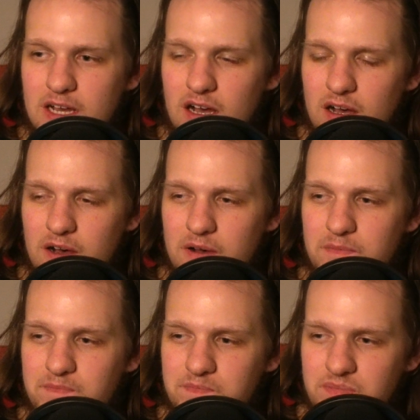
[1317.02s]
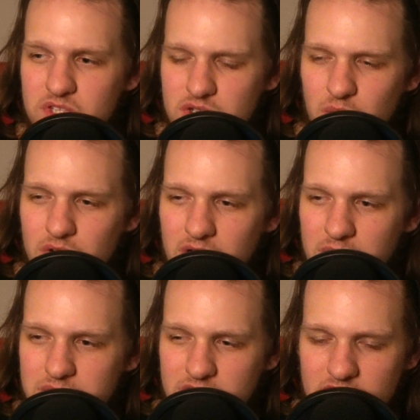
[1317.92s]
someone
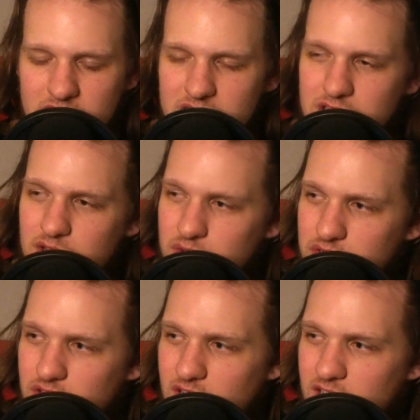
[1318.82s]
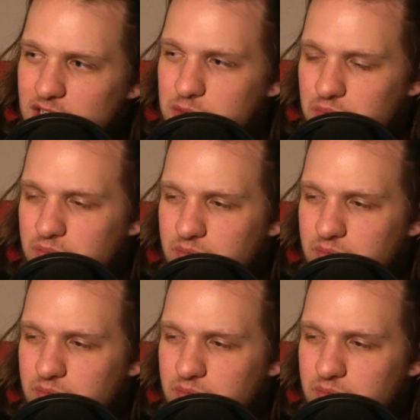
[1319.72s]
comes in and goes to the next